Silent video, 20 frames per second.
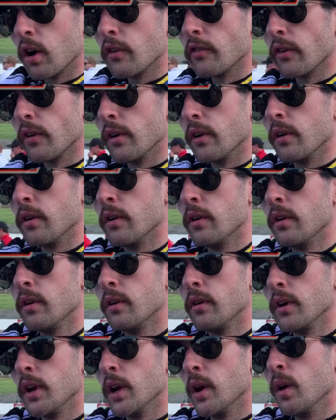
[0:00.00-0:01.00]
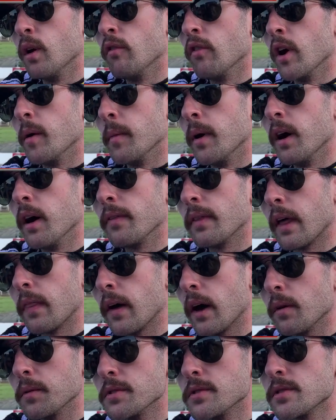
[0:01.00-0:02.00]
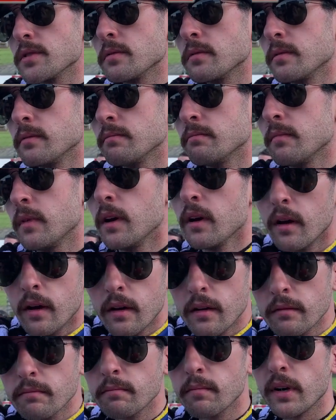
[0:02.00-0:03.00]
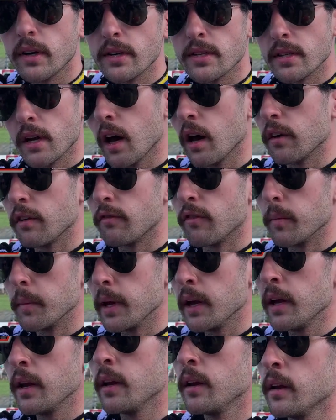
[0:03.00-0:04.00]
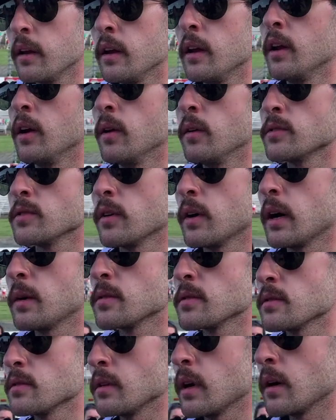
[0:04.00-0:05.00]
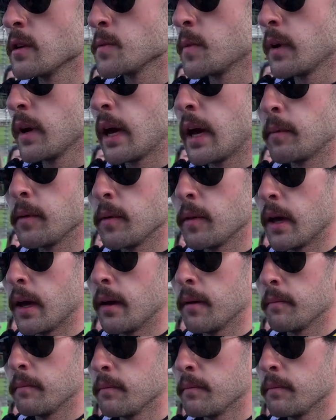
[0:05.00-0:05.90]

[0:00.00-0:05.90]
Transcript: for, you know, over a month. I thought was pretty solid for me, you know, so I was I was pretty happy with that.